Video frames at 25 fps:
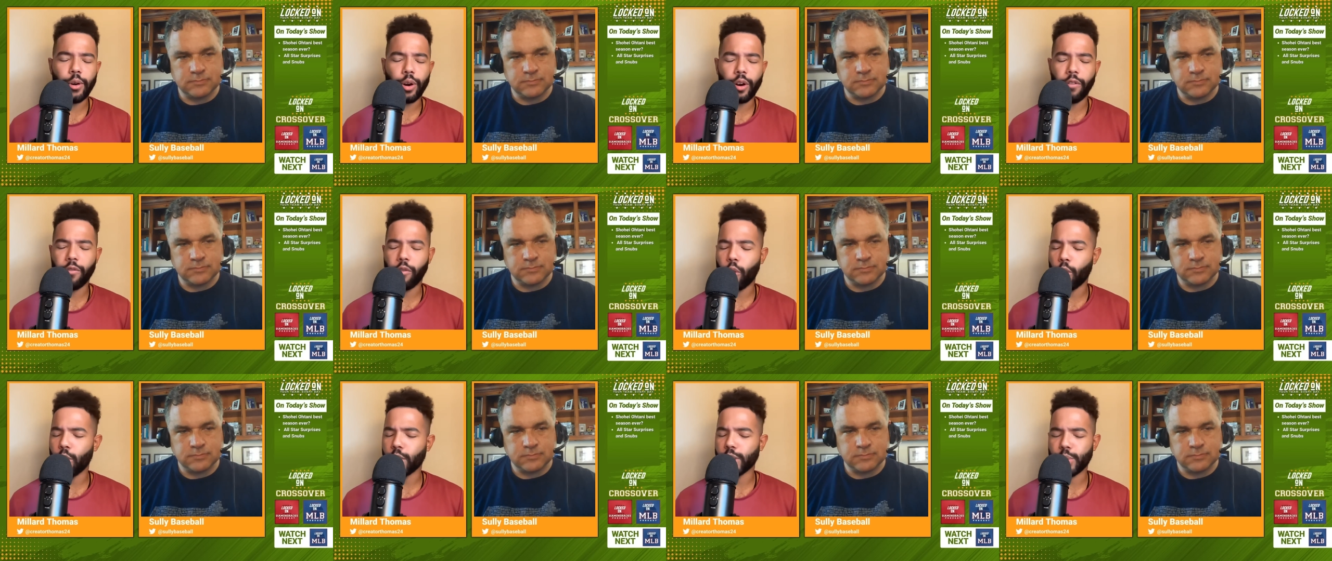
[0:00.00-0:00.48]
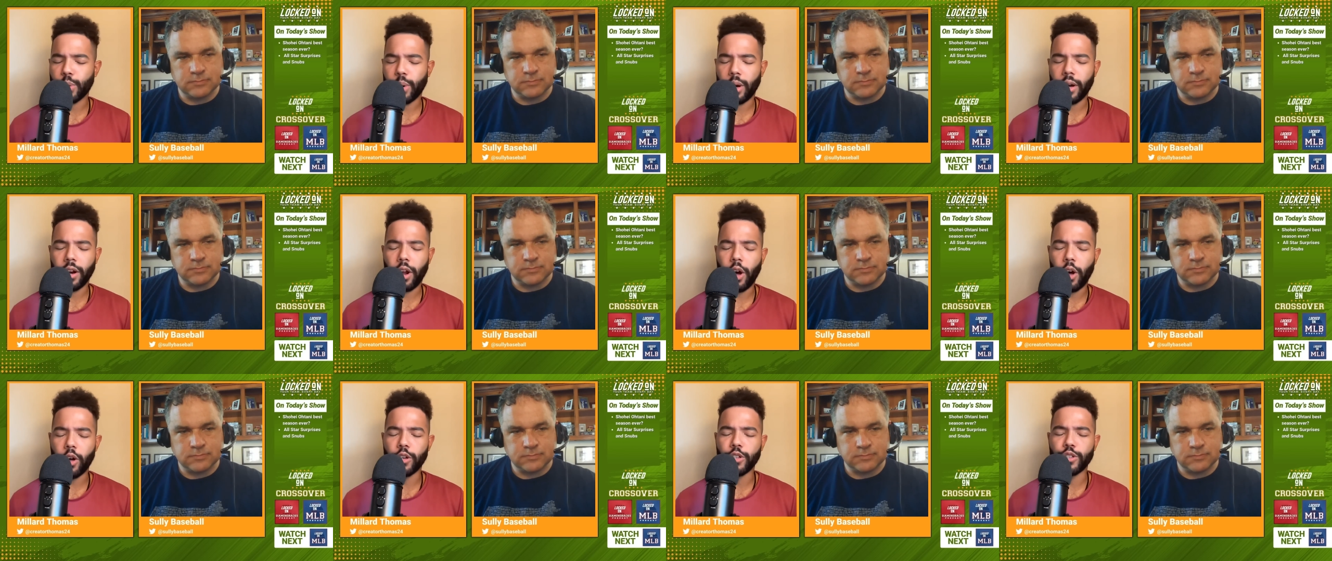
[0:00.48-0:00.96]
Speaker 1: and of course we're
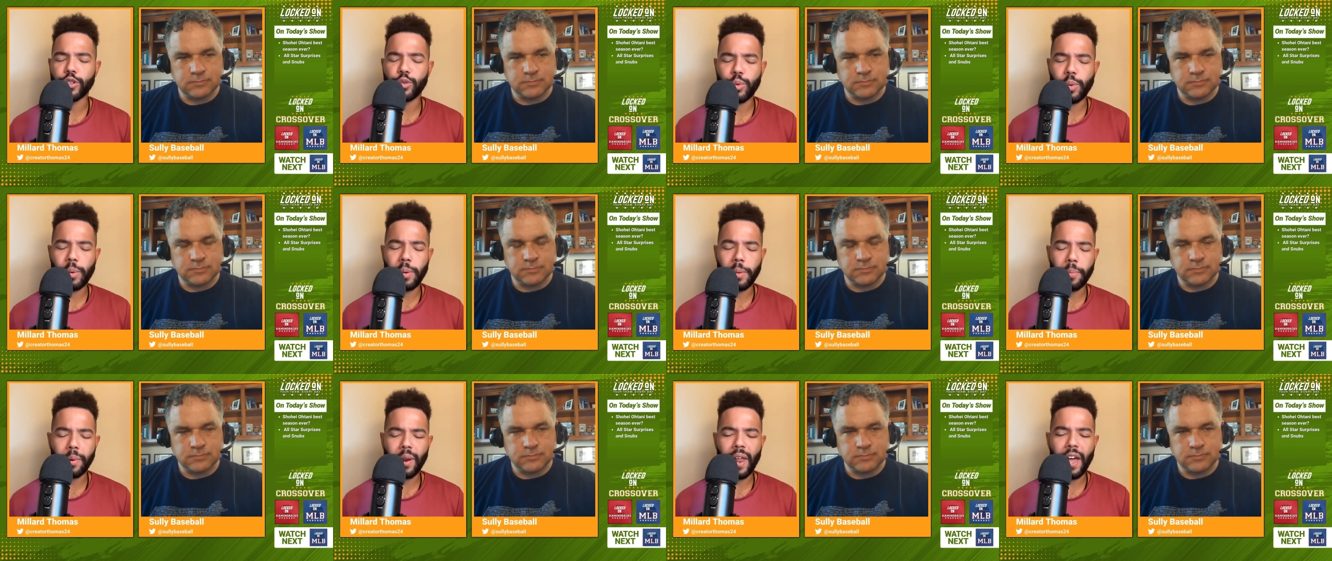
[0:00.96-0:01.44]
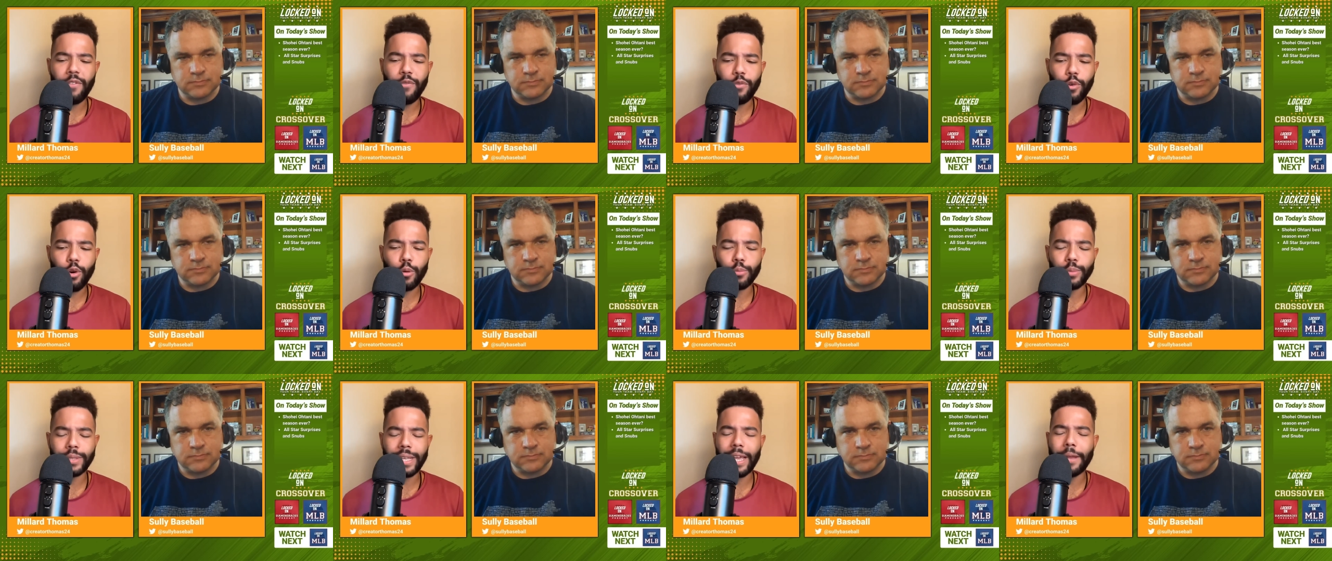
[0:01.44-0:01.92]
on all your streaming
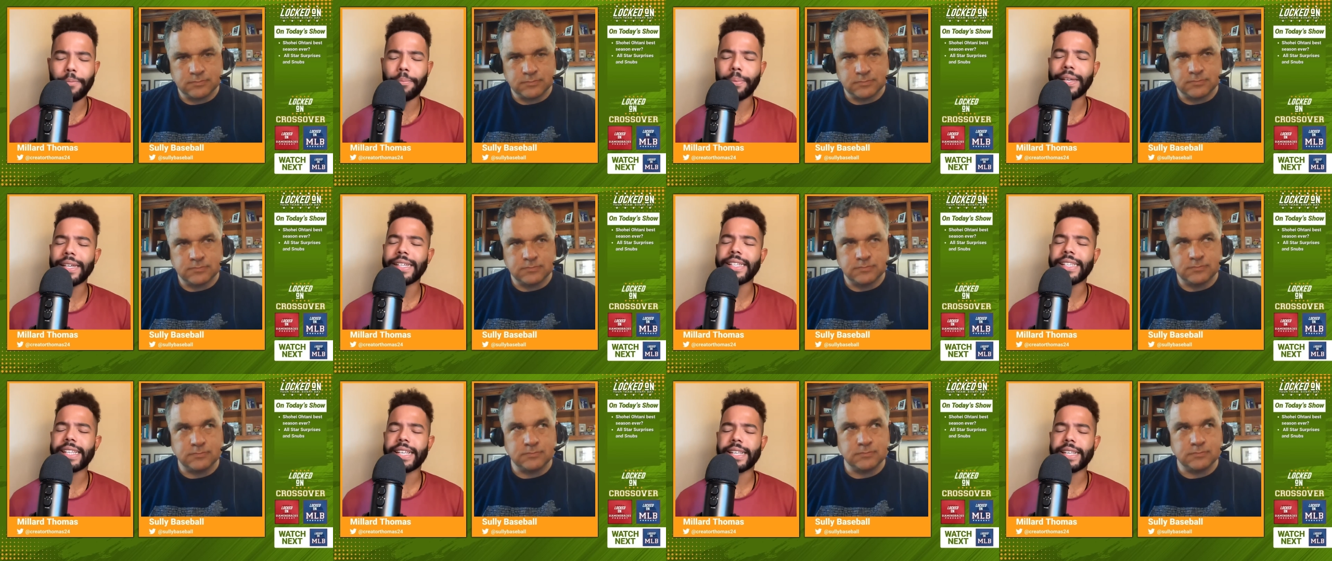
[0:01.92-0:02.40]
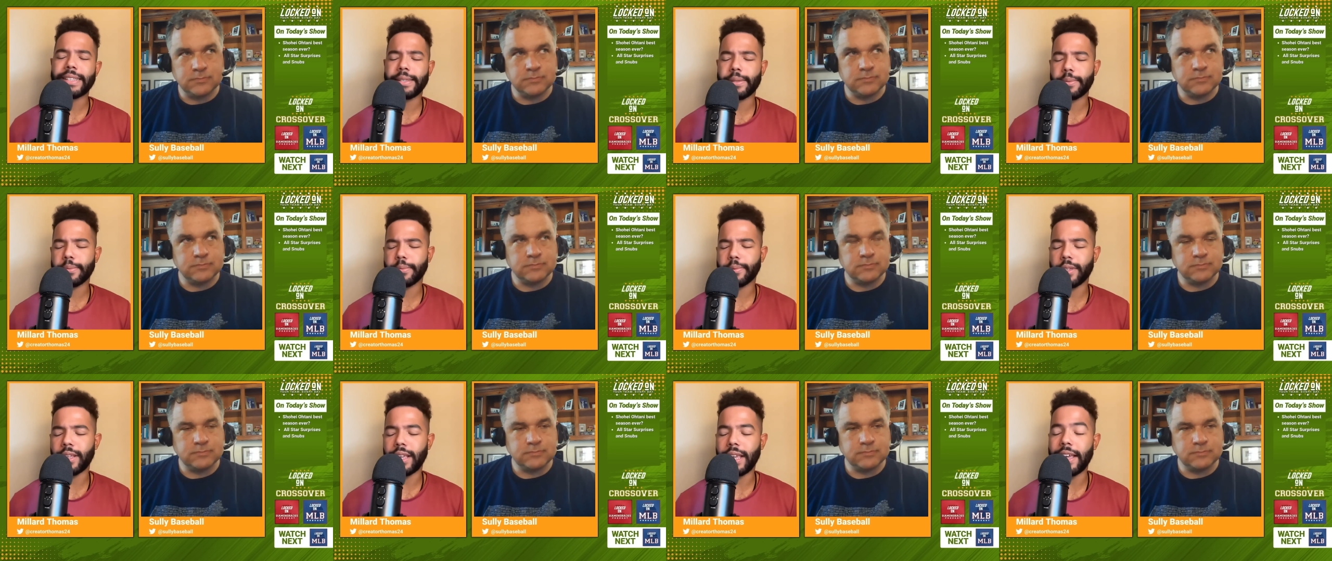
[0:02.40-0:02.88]
platforms. And please hit,
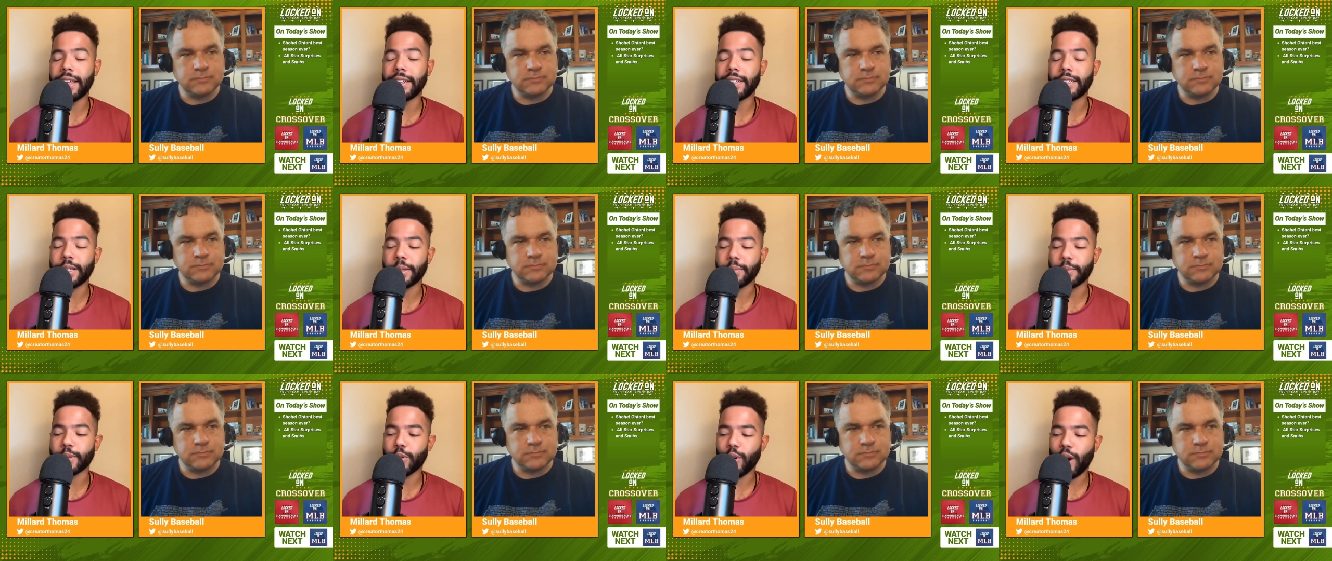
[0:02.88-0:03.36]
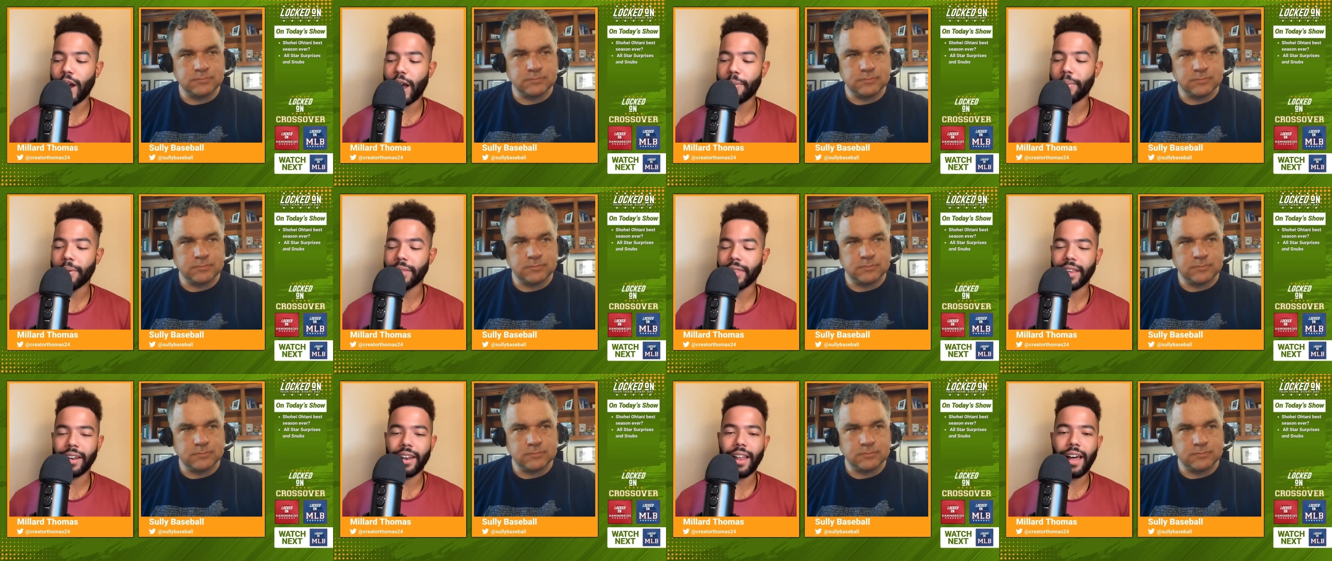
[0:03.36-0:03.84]
hit subscribe
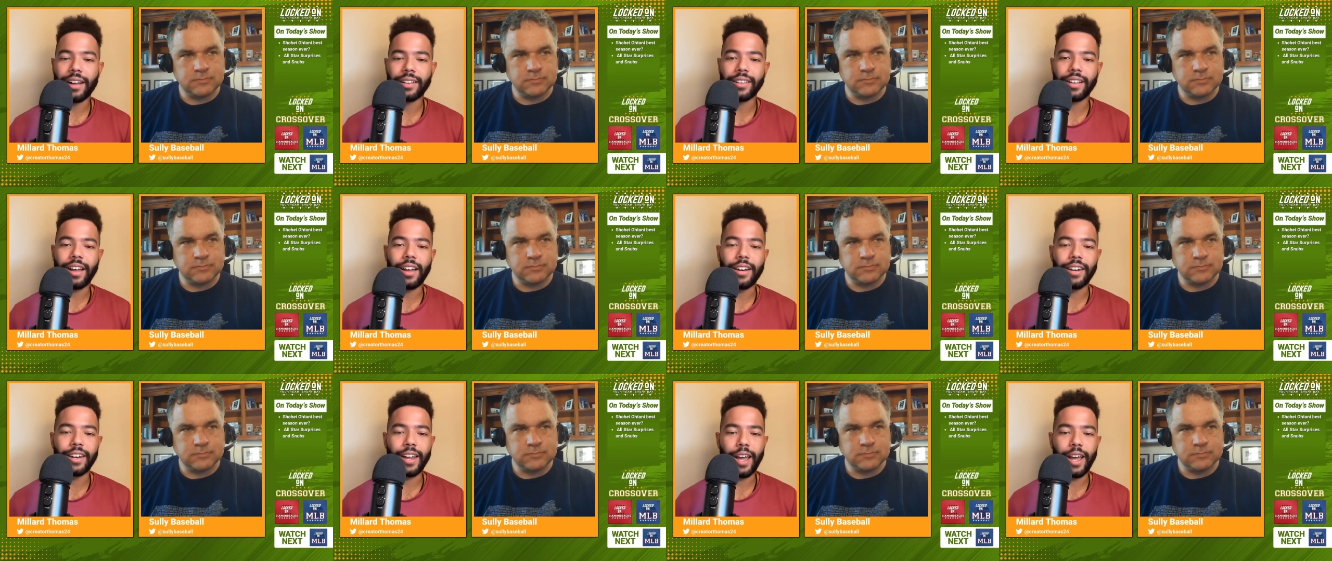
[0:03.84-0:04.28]
on the Locked on